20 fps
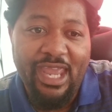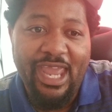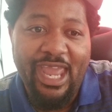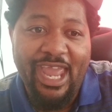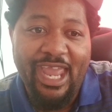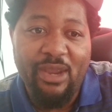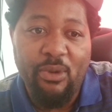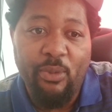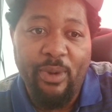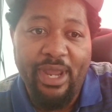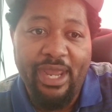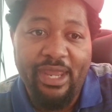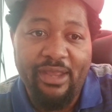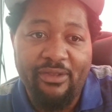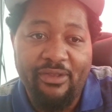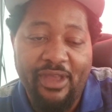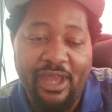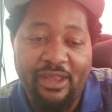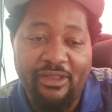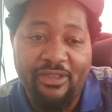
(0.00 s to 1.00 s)
a way
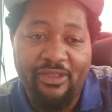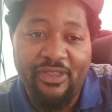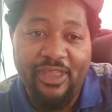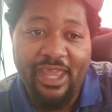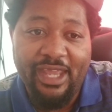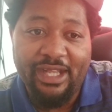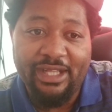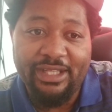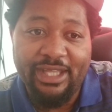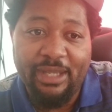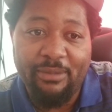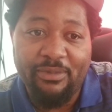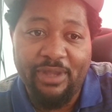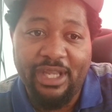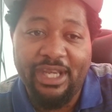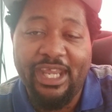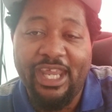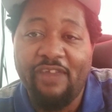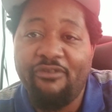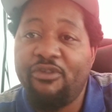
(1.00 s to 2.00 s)
that they claim
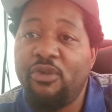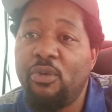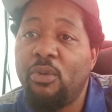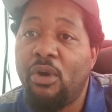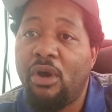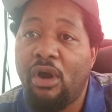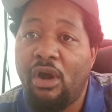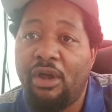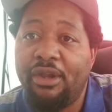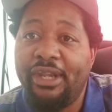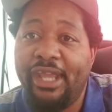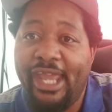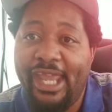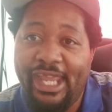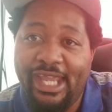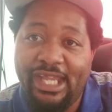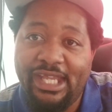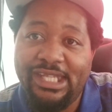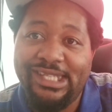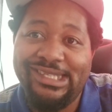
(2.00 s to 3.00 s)
that if you are on
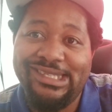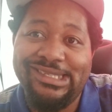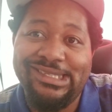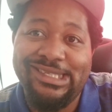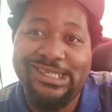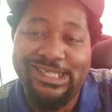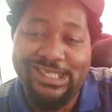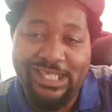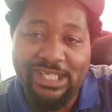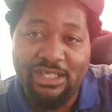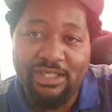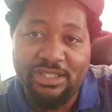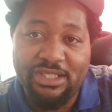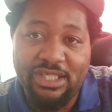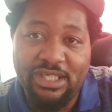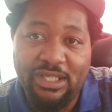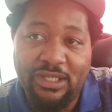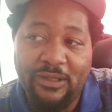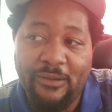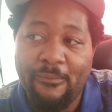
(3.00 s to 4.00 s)

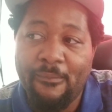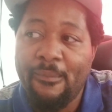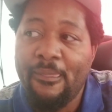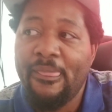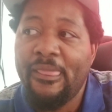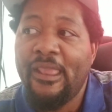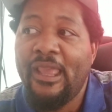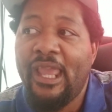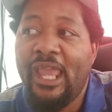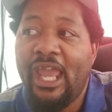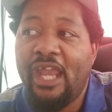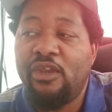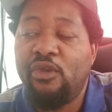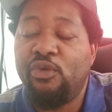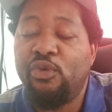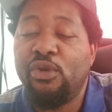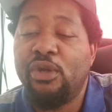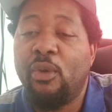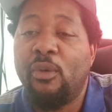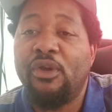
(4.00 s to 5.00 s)
AT&T and you
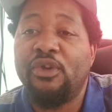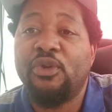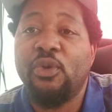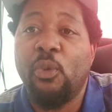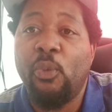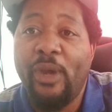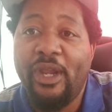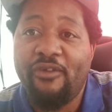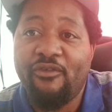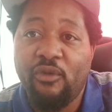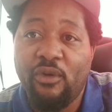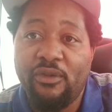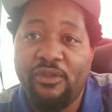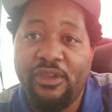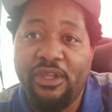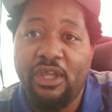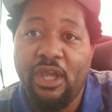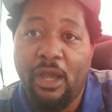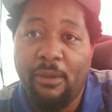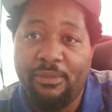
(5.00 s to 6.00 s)
do not want to wait for
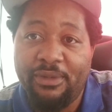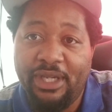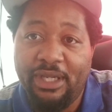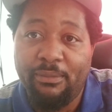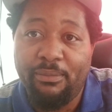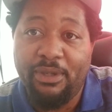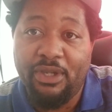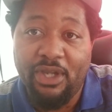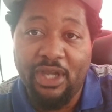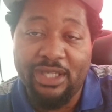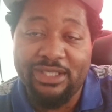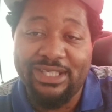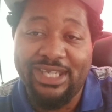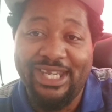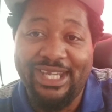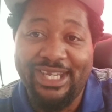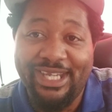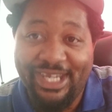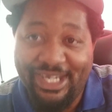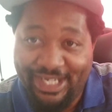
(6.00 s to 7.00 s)
the update because
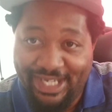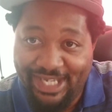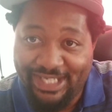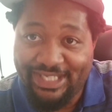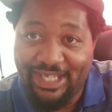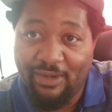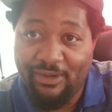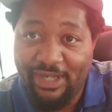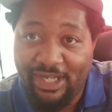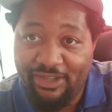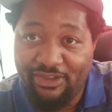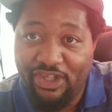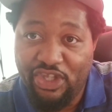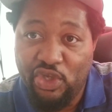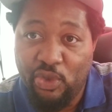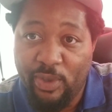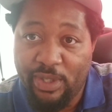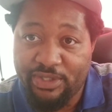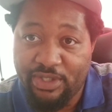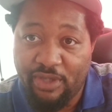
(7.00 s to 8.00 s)
it is out in the
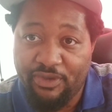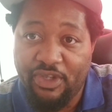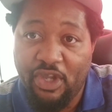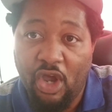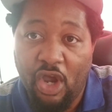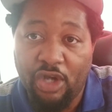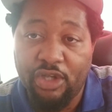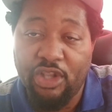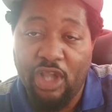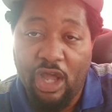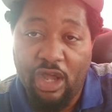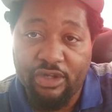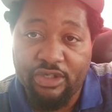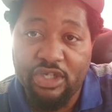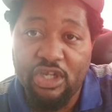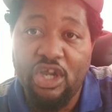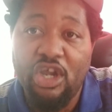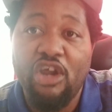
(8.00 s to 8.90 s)
US on the unlocked